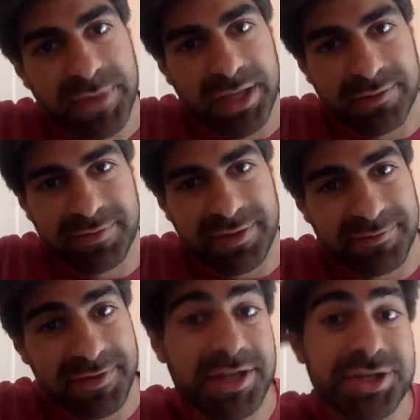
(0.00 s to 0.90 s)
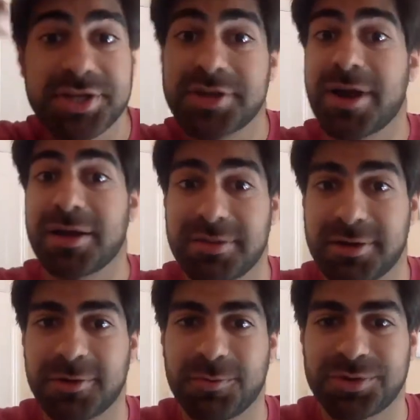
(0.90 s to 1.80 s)
if an engineer out
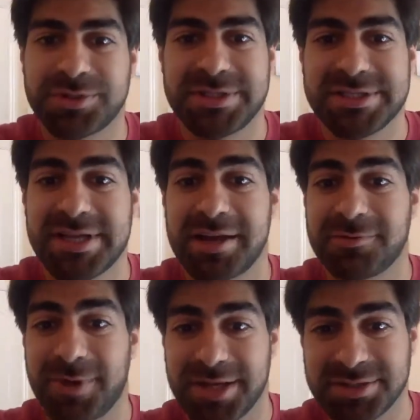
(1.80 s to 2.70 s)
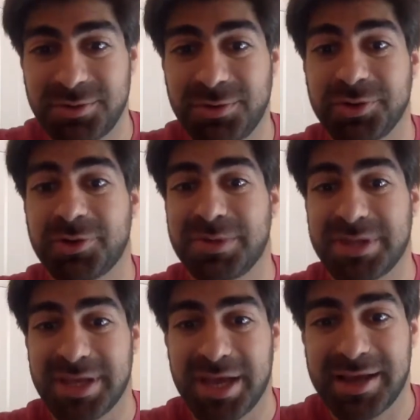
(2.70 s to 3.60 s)
there were to design a way to hold open
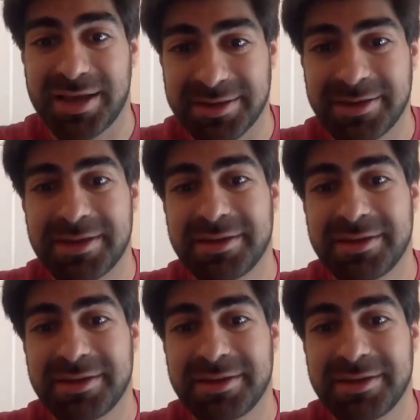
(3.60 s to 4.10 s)
the eye,